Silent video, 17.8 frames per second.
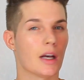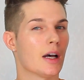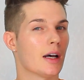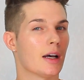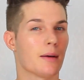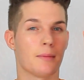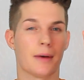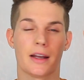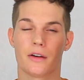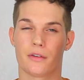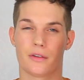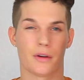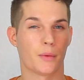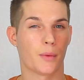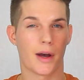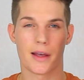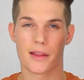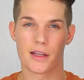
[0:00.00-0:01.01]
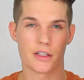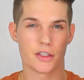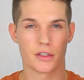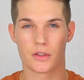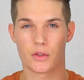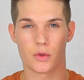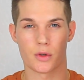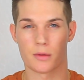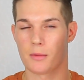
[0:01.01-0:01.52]
I don't know why they
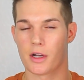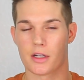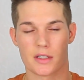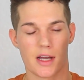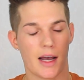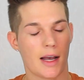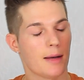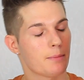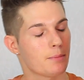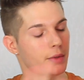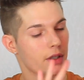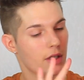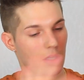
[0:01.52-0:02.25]
just threw them on top.